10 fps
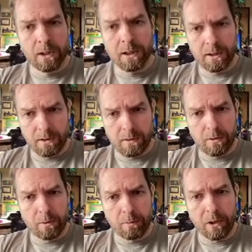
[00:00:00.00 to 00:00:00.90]
then you
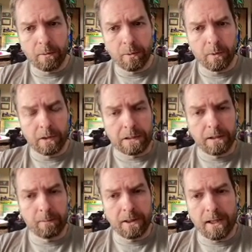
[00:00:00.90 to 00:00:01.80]
do probably want to
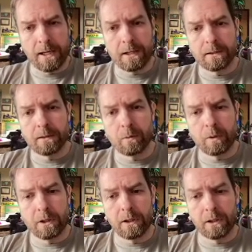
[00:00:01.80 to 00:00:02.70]
limit that to
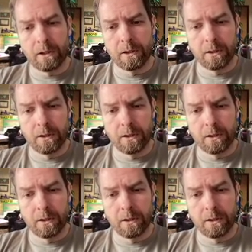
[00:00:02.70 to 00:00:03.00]
1 gig.